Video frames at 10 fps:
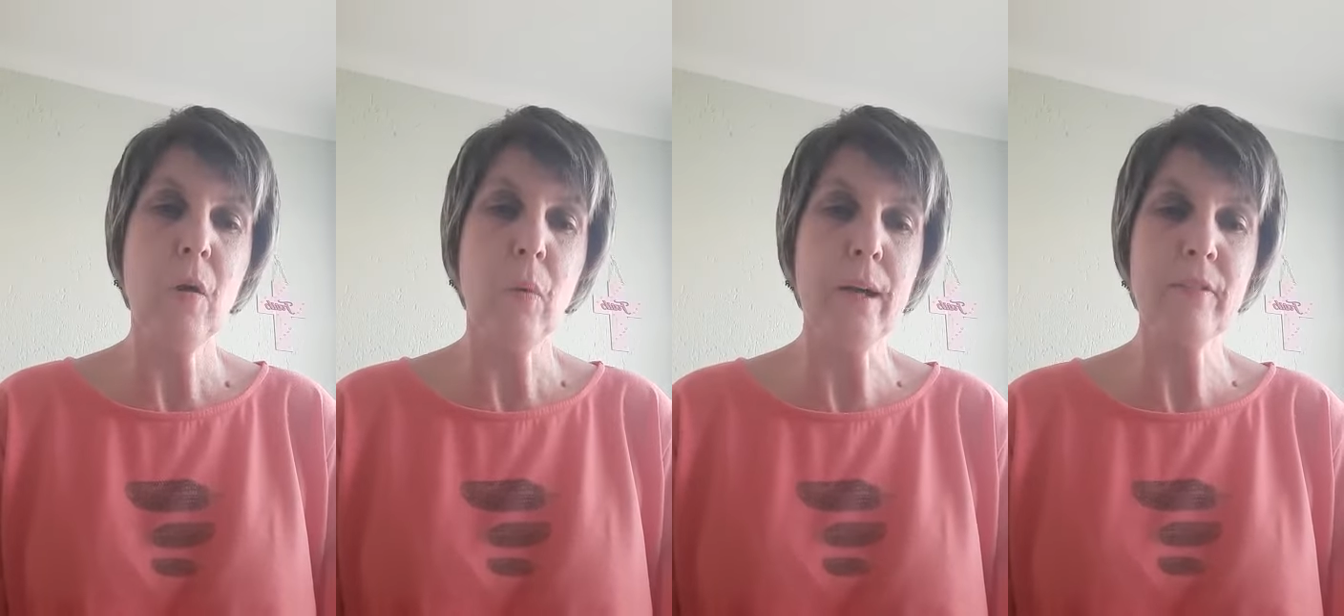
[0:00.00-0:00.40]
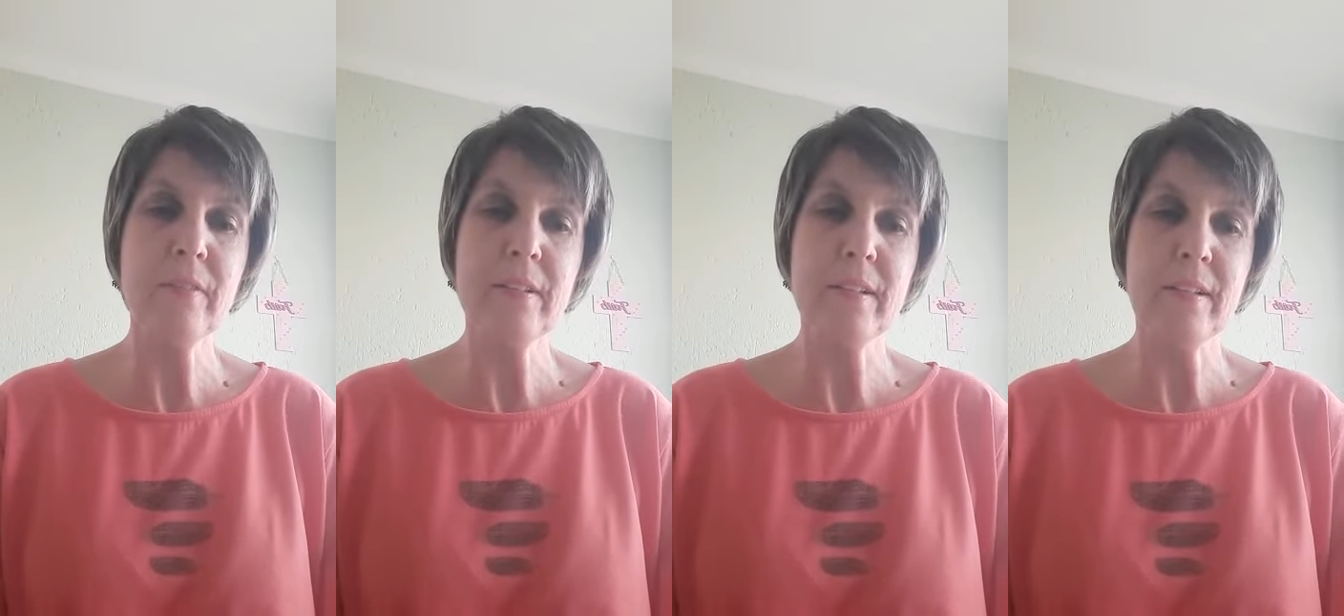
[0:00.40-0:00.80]
One
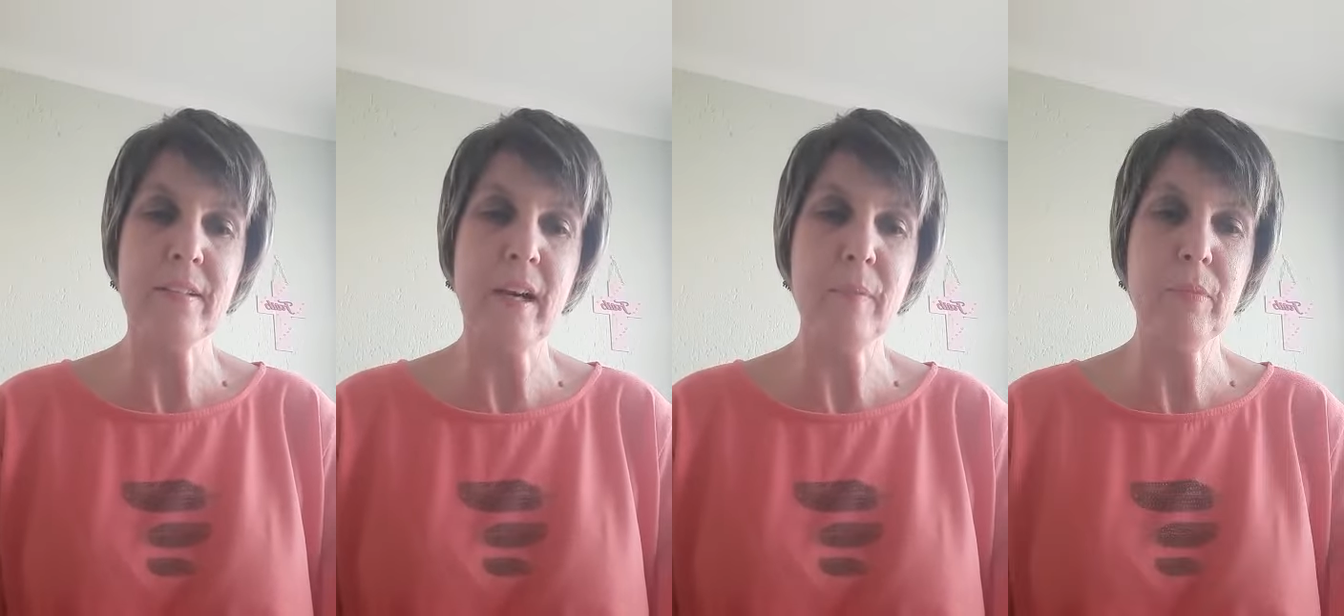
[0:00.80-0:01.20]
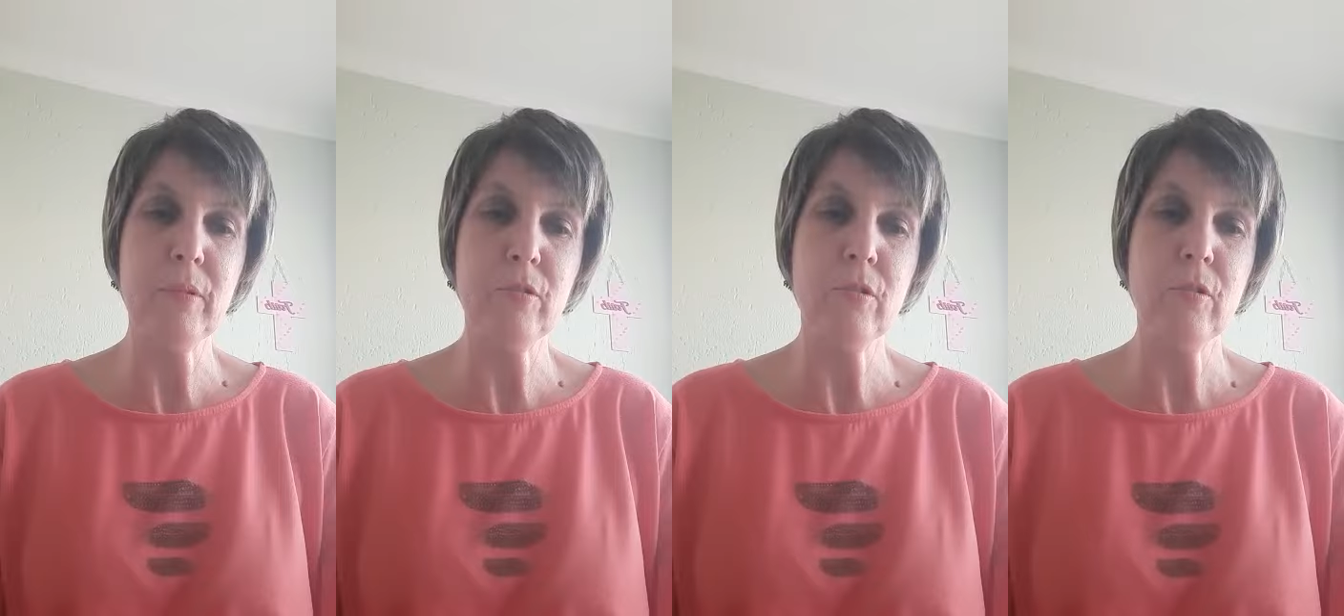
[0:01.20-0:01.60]
of the
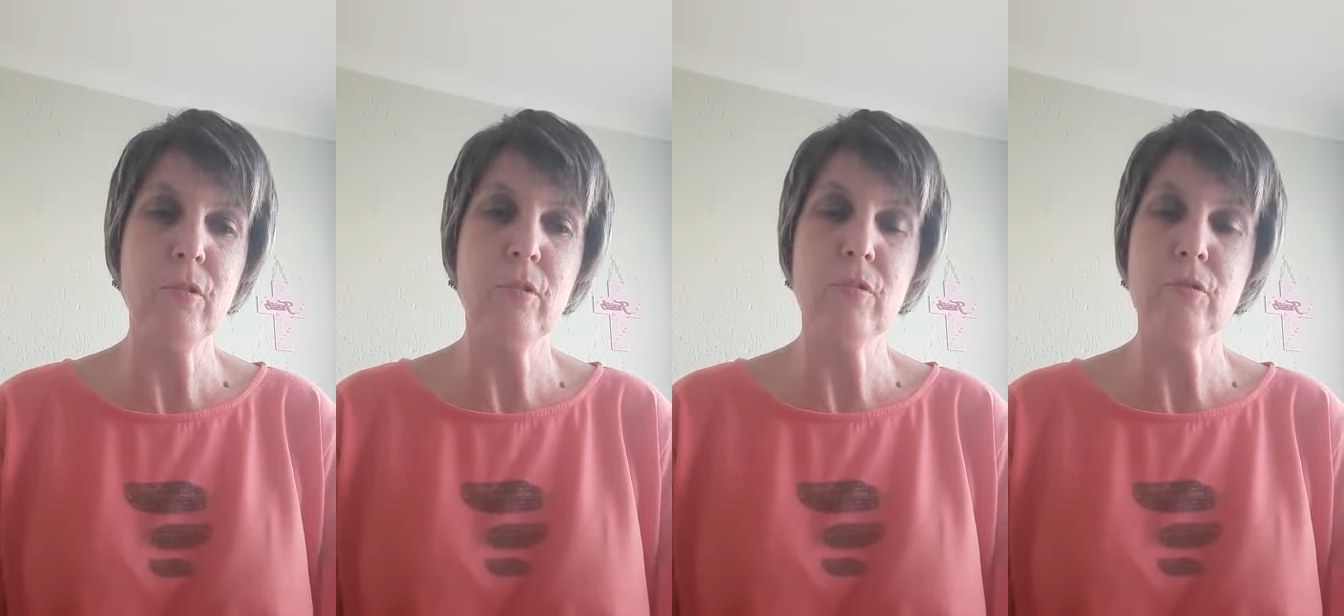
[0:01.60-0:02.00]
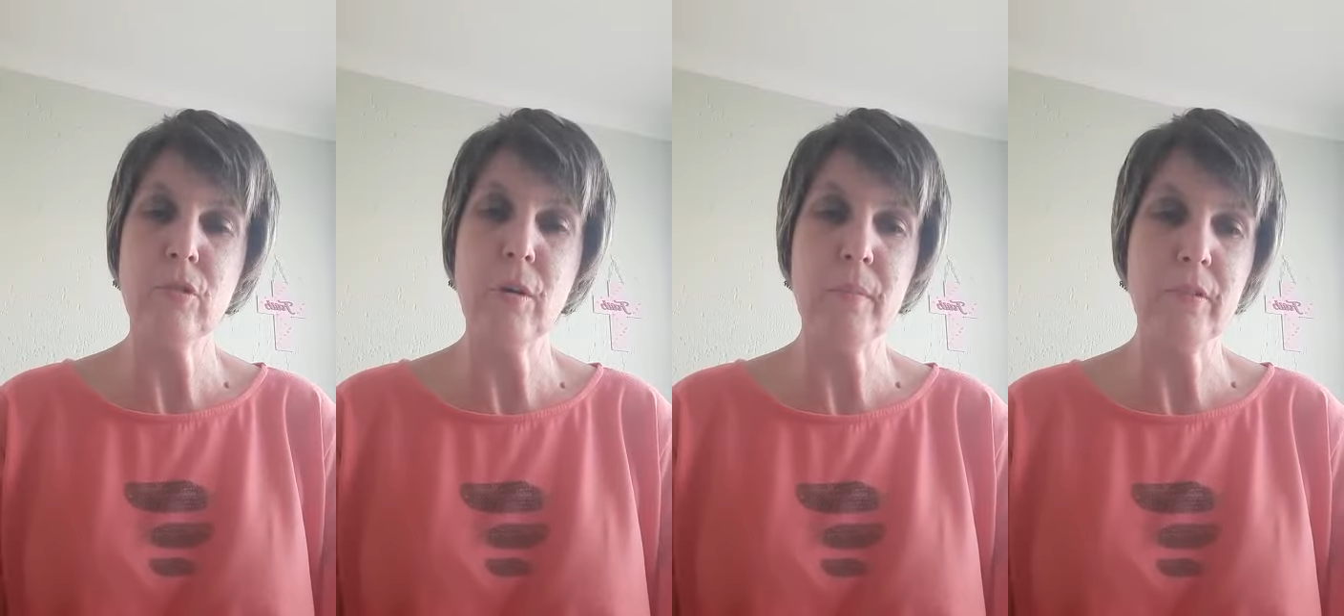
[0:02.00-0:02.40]
disciples,
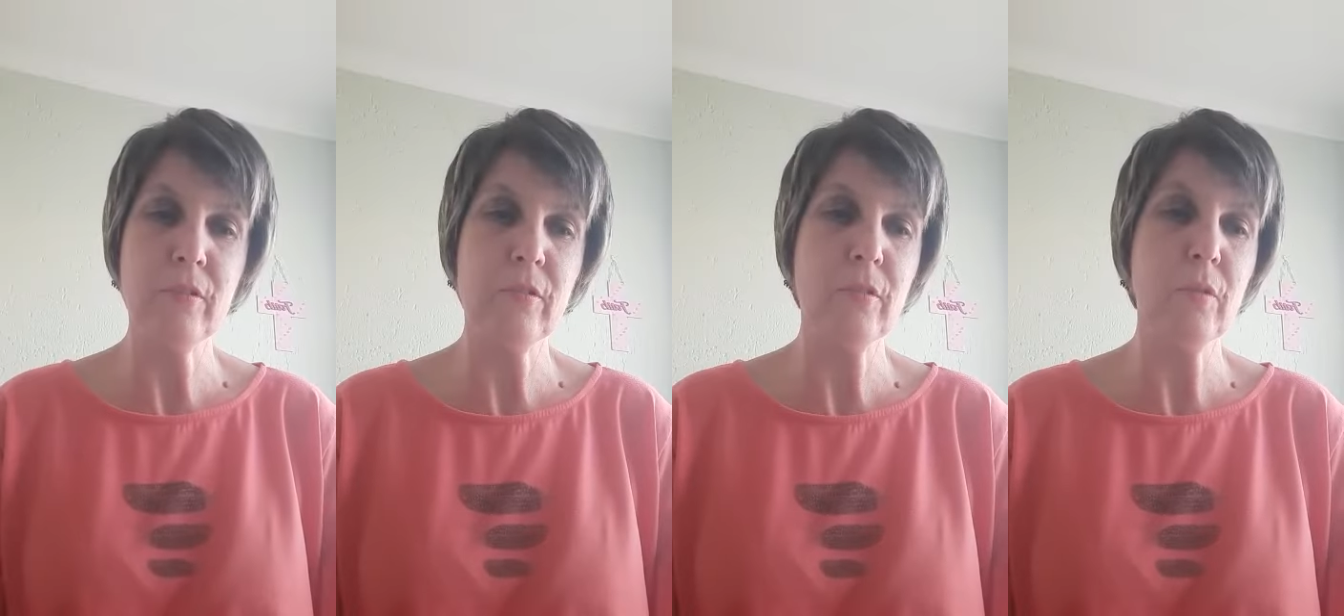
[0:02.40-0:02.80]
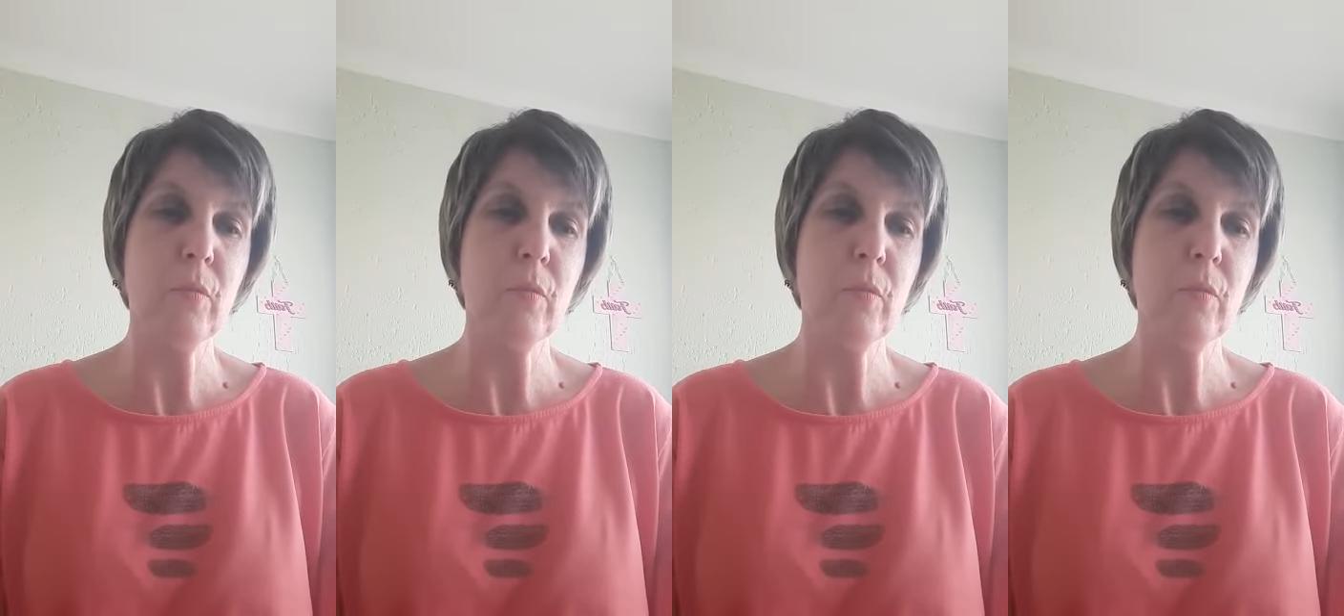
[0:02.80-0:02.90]
Thomas,